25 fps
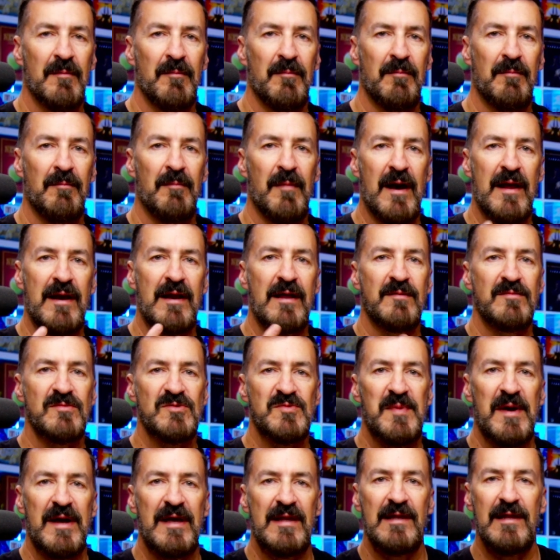My name's
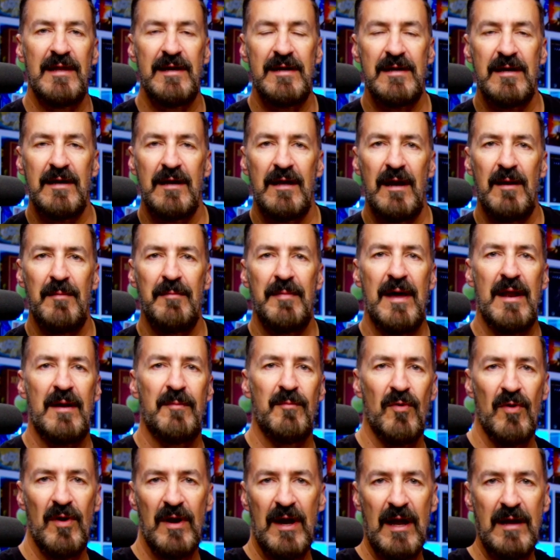Brad Lake, and I'm bad at
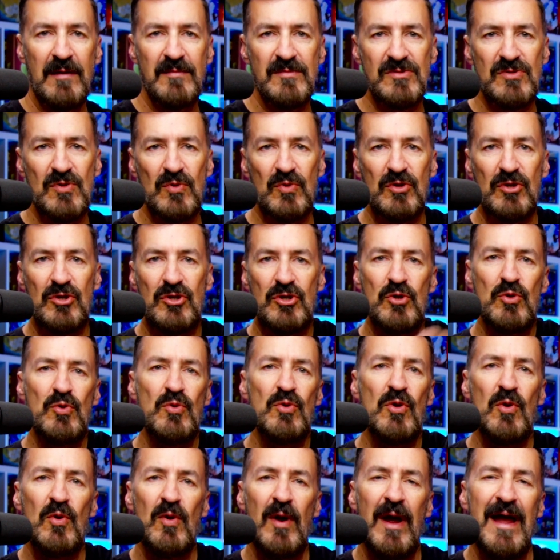board games, so
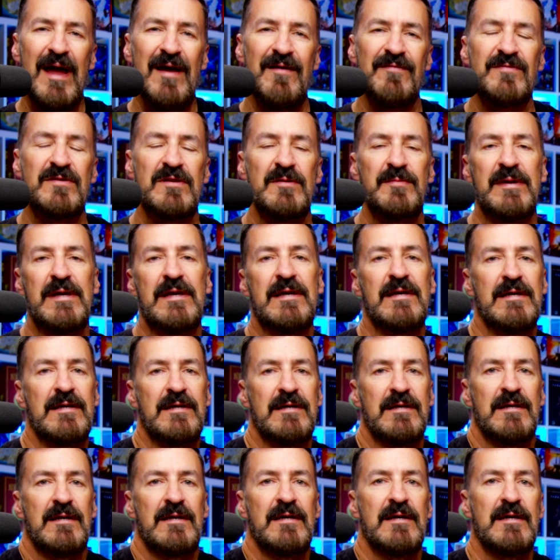you don't have to
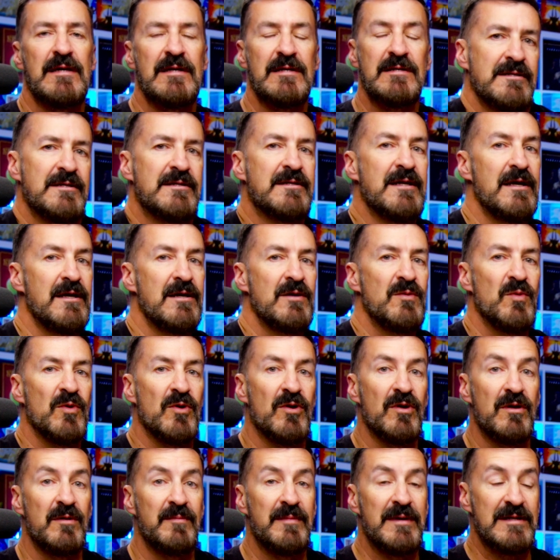be. Today, we're
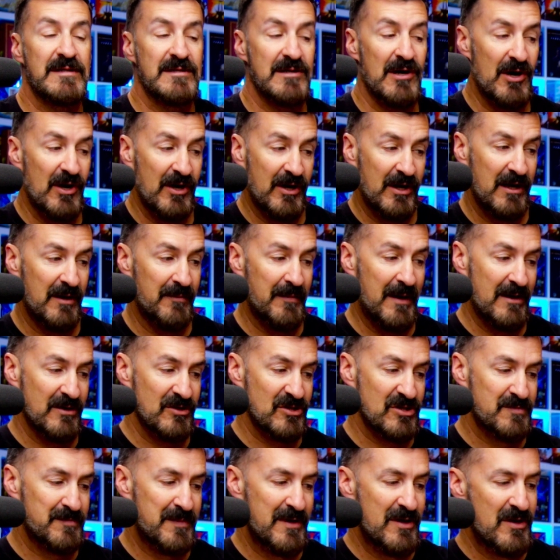going to be talking about
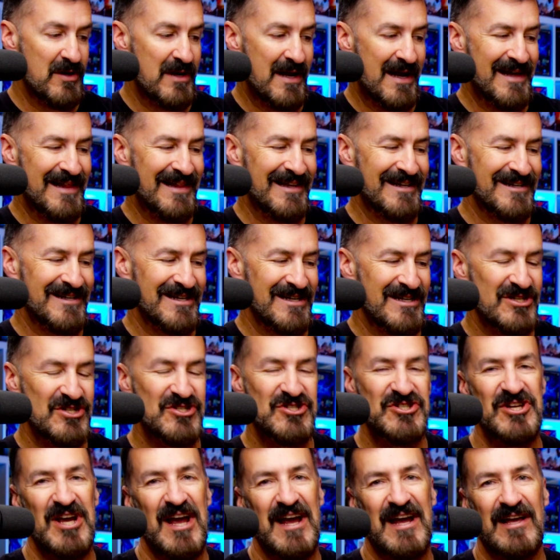Spirit Island,
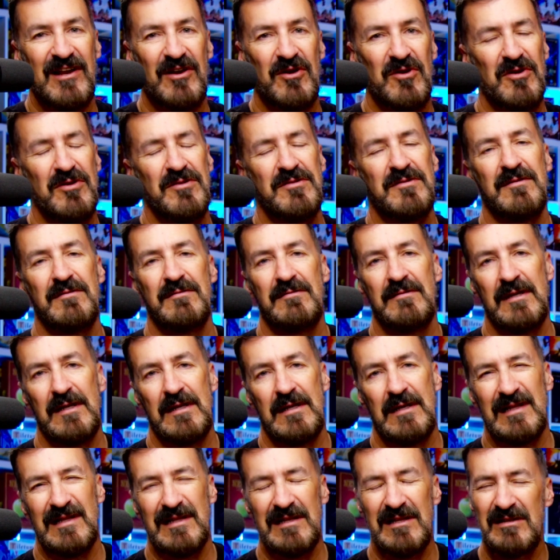Jagged Earth,
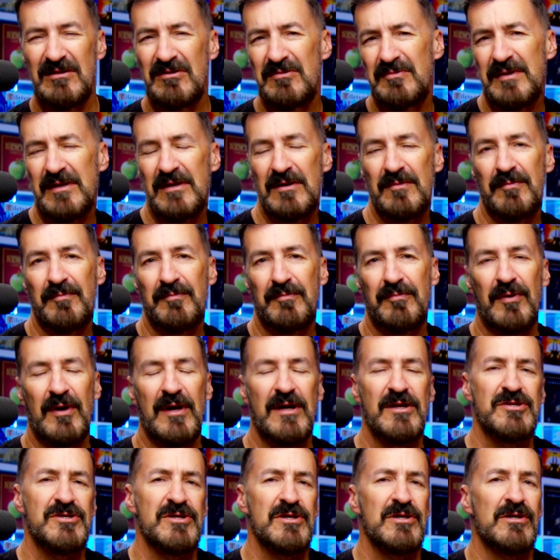and a little bit of
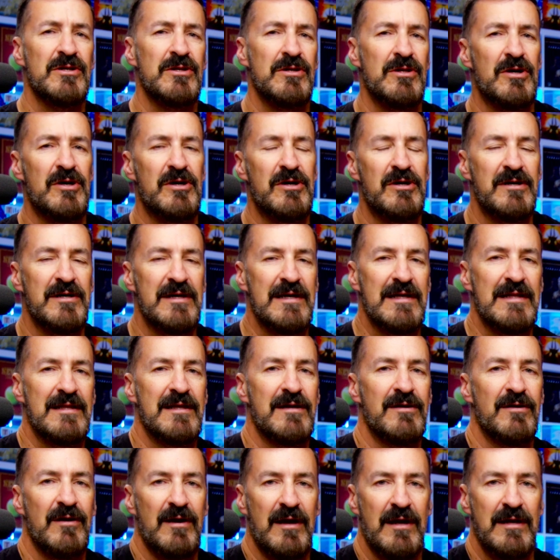Branch and Claw in
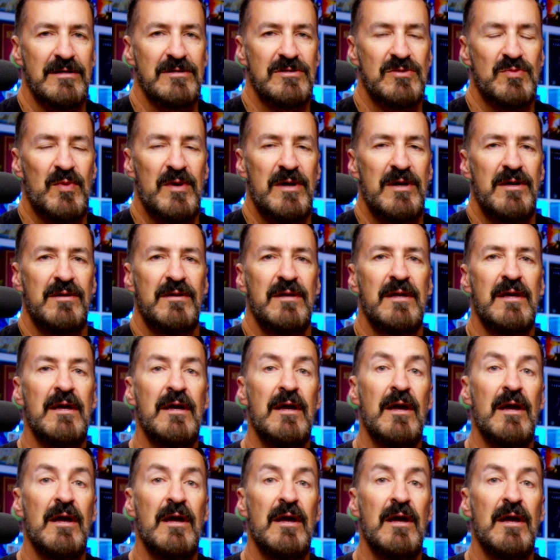there as well.